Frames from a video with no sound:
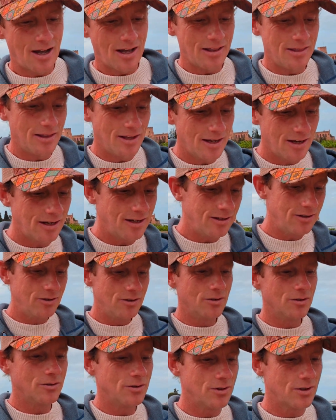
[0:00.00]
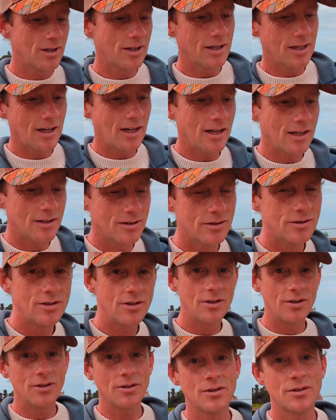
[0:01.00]
and then you can get
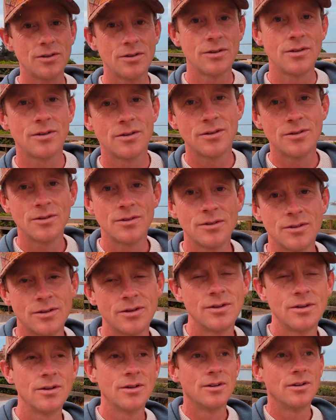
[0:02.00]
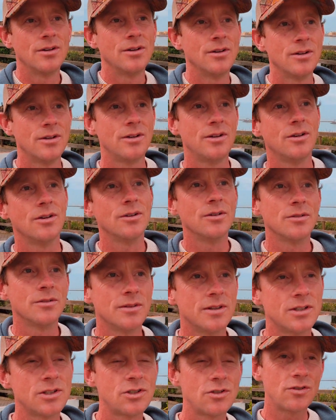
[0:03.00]
into
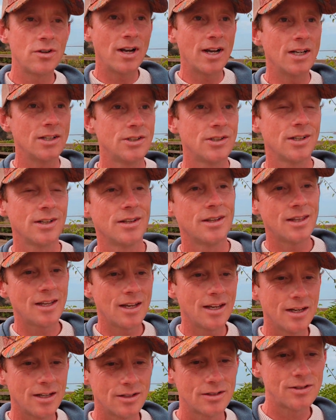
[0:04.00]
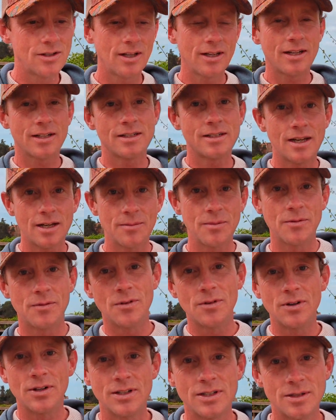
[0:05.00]
the stretching things, like I said
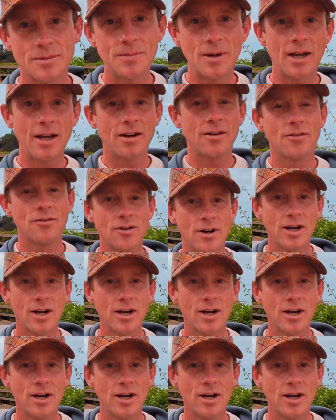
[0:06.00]
before, the Tibetan